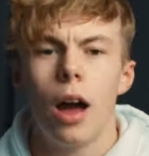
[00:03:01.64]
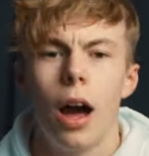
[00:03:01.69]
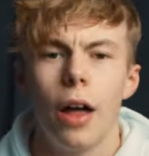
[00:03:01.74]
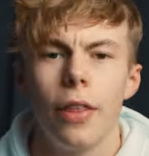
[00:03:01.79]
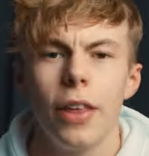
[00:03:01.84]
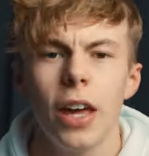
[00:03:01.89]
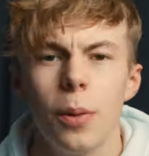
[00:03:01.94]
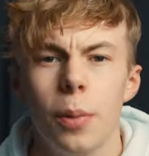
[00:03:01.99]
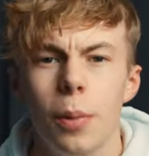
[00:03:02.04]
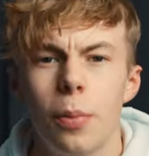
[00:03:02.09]

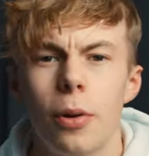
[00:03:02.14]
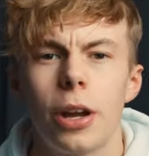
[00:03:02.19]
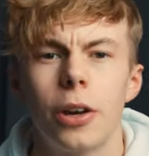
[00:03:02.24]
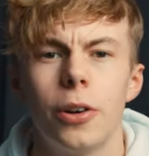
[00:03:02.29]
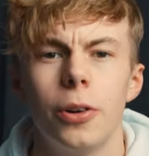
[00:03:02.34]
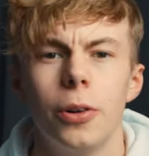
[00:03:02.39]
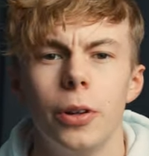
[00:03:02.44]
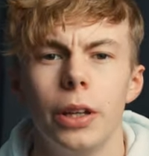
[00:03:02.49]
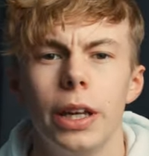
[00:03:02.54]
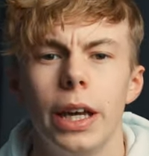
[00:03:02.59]
I think it'd be pretty
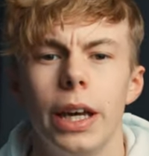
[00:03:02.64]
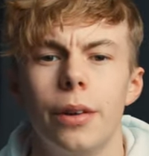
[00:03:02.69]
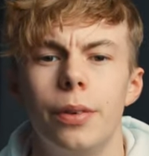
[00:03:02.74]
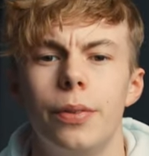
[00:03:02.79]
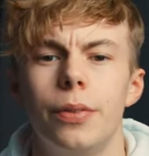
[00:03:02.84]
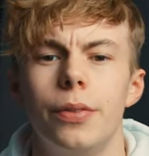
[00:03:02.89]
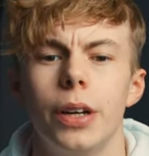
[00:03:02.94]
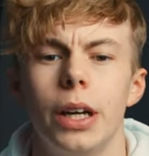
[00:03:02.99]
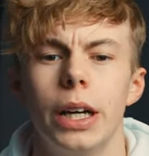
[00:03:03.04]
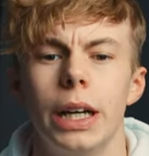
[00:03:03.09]
cool
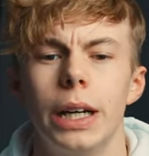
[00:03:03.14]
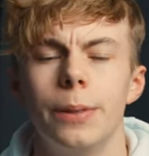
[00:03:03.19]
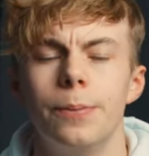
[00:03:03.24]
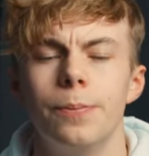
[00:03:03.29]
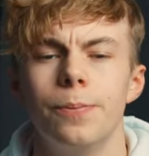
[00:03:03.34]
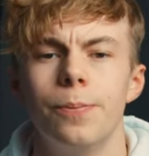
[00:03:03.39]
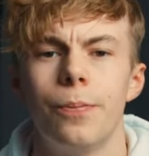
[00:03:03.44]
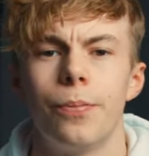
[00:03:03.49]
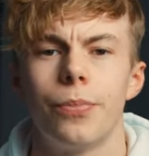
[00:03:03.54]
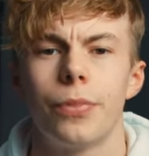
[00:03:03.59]
if
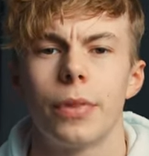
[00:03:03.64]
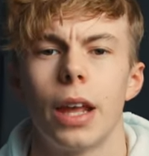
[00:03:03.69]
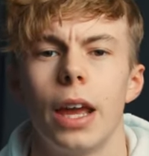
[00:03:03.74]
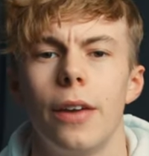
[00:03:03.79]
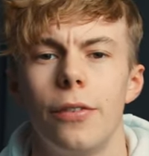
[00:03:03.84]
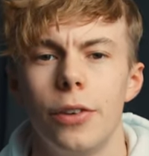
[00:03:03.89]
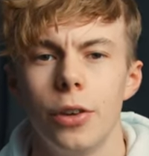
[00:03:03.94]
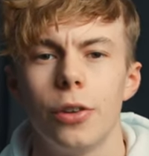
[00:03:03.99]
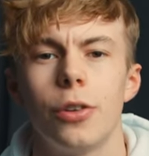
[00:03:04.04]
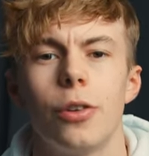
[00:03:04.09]

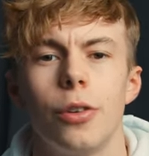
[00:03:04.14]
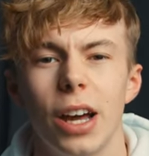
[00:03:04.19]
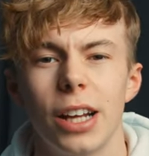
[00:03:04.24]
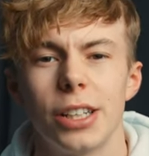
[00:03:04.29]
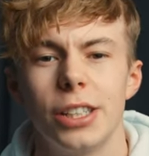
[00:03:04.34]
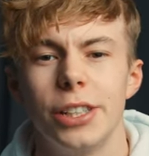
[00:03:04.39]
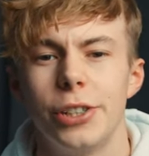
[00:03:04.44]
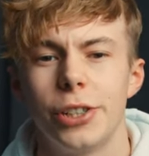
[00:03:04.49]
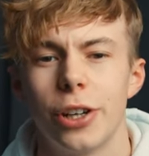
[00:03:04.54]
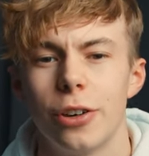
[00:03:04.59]
you
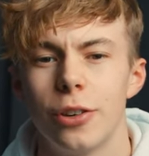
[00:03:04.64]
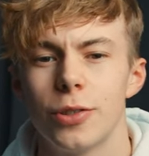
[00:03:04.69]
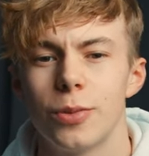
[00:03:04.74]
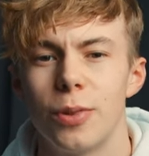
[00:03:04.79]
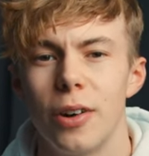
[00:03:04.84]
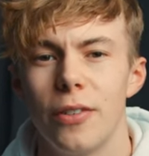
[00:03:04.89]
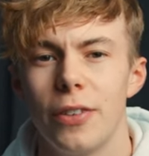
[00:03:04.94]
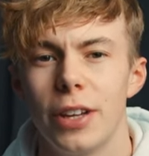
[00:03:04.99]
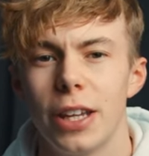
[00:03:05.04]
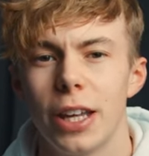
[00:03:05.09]
actually chose
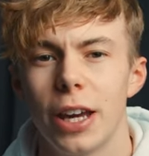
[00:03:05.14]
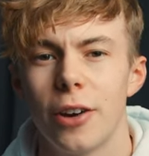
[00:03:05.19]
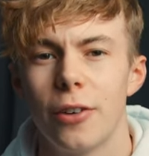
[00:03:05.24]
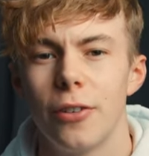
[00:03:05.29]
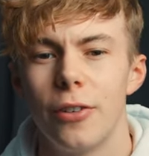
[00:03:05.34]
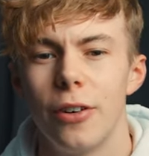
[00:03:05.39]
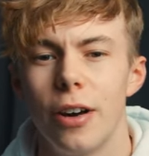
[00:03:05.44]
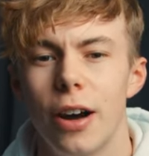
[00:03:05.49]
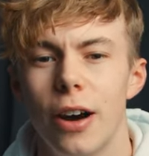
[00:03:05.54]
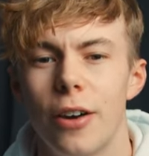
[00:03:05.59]
what
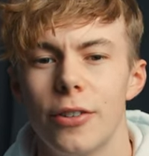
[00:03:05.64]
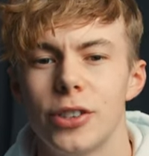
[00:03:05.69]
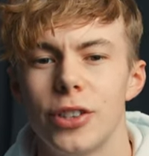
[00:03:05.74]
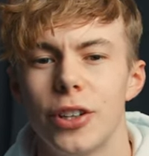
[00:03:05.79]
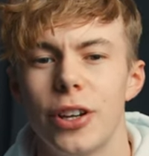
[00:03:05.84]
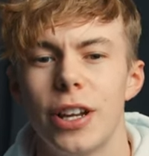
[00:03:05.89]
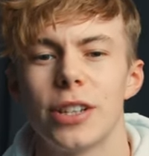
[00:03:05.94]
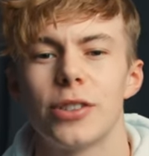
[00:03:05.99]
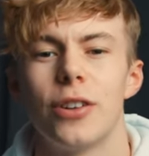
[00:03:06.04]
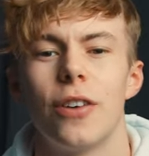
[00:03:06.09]
video I was
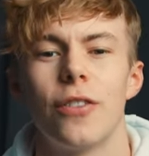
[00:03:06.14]
to do next.